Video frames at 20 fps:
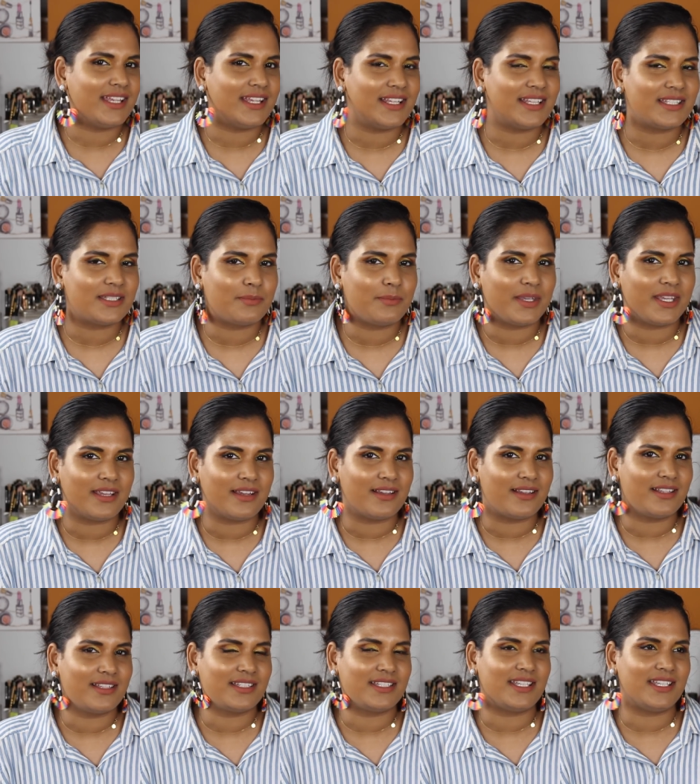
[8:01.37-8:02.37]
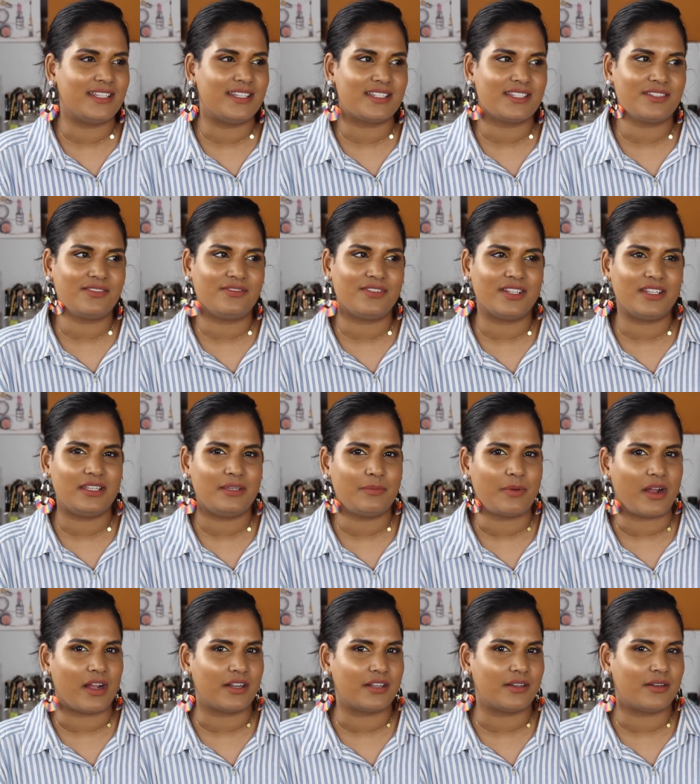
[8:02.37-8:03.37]
is because he doesn't really
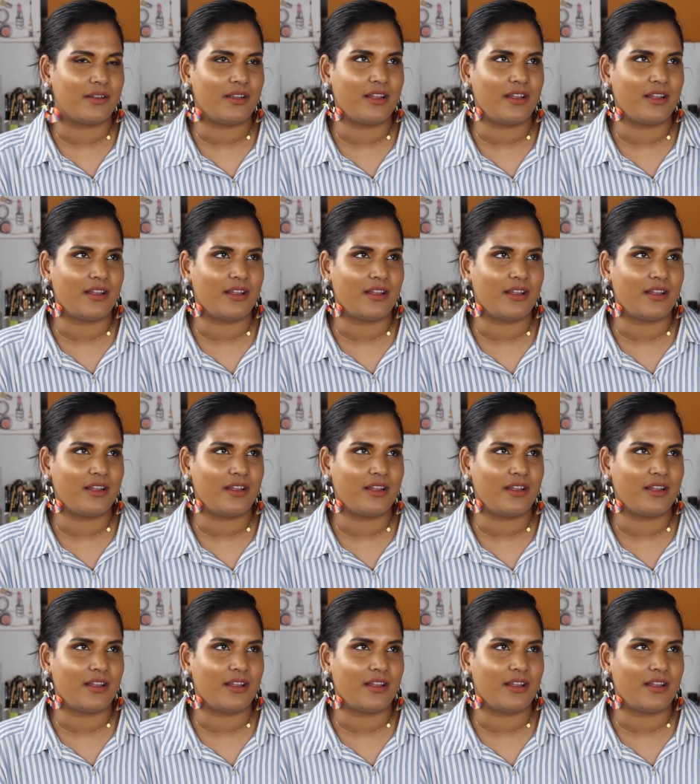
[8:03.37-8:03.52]
pot,